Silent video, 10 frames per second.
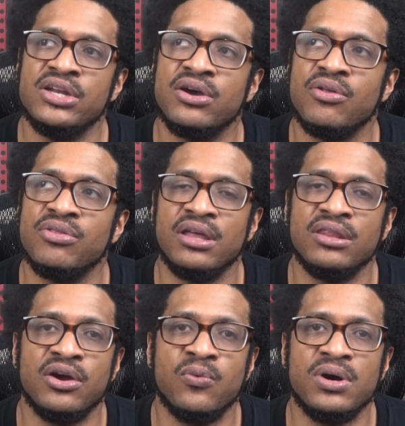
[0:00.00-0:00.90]
you know,
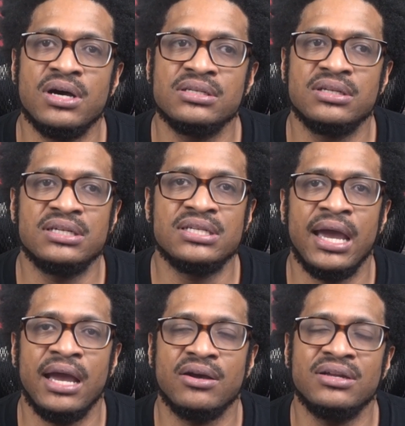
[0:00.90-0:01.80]
there was an
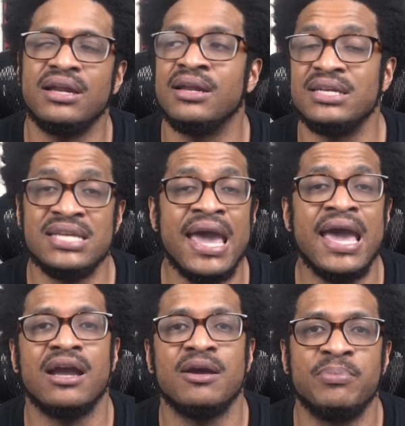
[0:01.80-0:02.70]
attack, not an
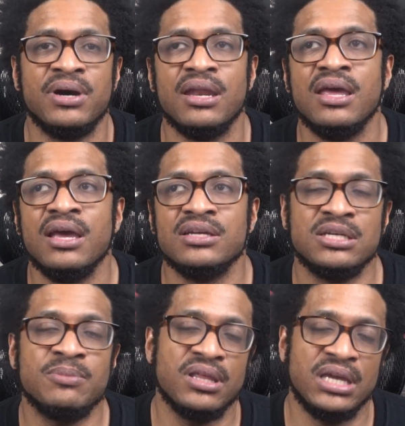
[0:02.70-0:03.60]
attack, but
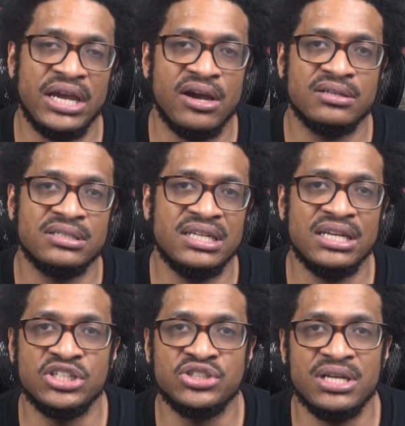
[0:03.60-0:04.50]
some of the characters
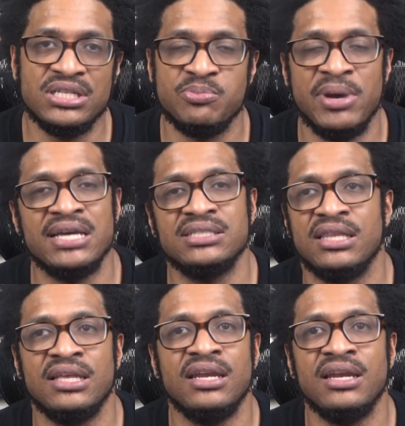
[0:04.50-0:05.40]
did address
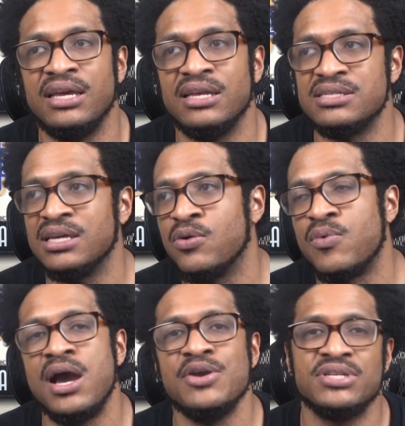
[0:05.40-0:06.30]
masculinity and saying,
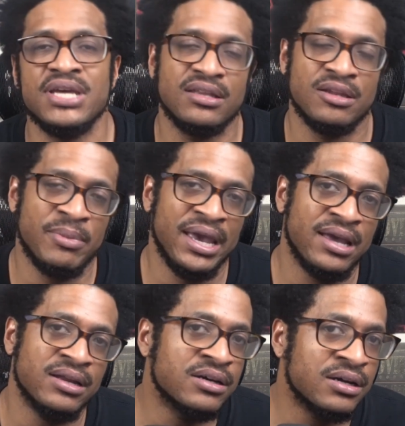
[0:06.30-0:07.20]
why are you taking the
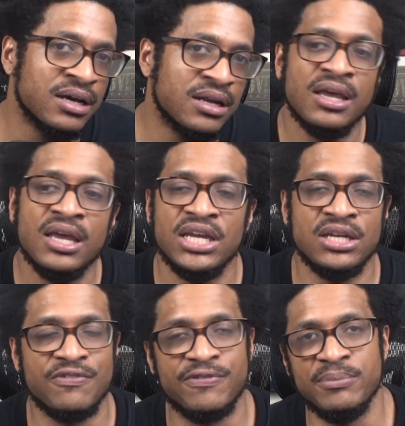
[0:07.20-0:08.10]
manhood,
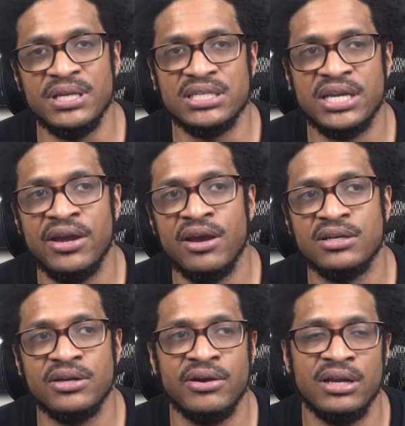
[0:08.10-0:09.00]
you know, from this
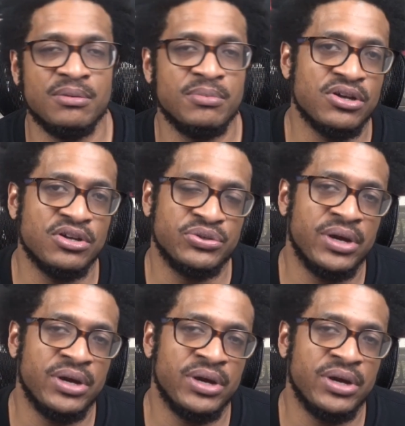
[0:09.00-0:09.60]
character and, you know,